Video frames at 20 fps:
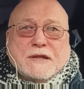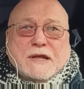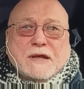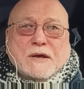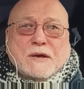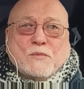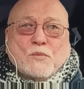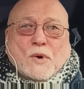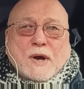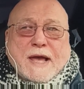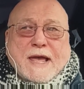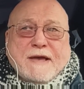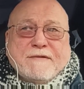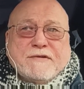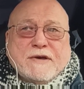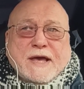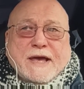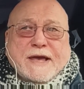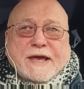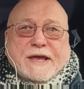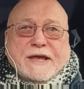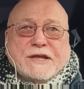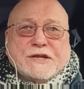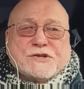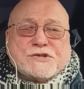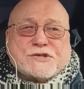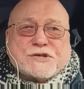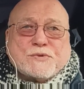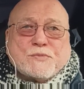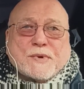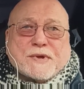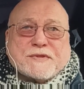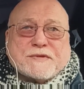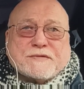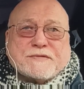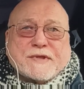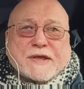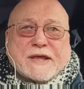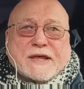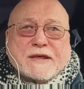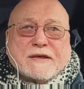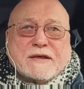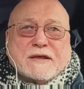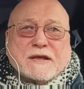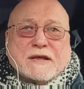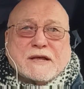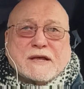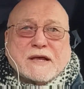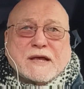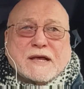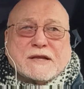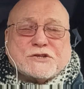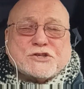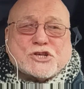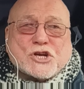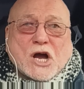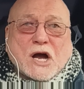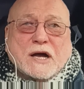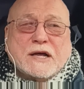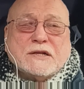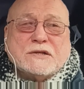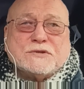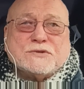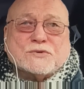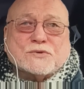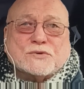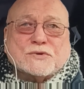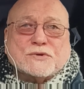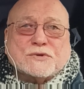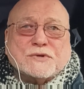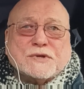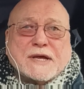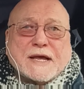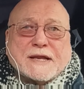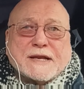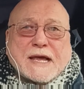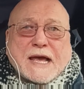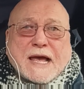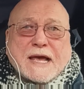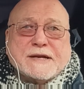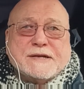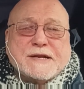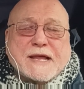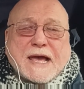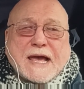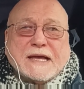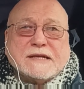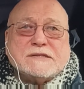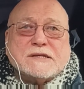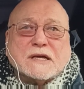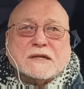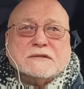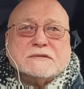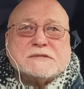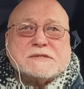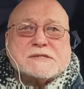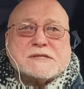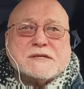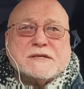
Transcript: At whatever age, whether they're a child or an adult,